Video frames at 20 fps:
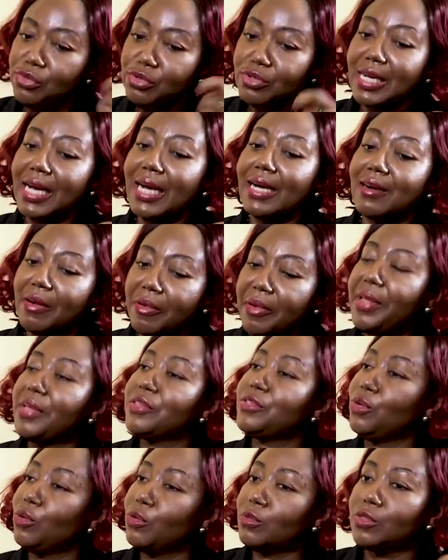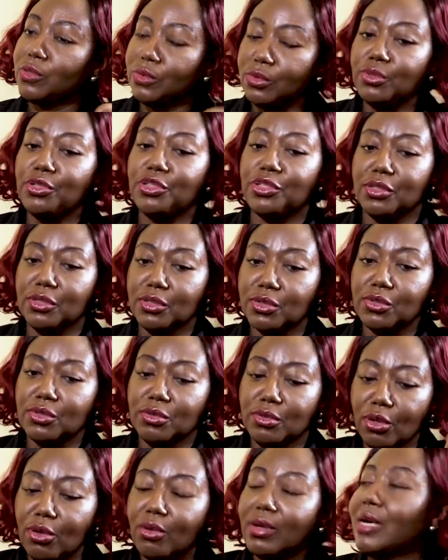You can create your own solutions
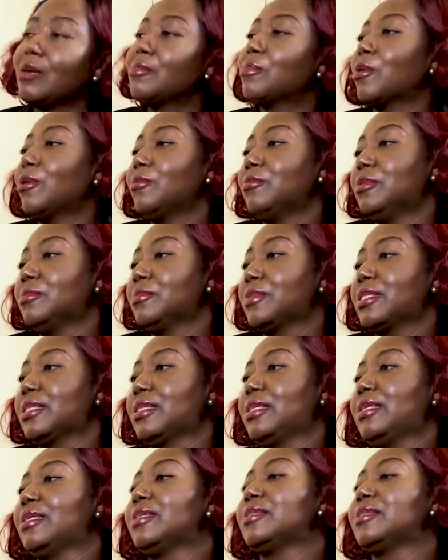to local problems.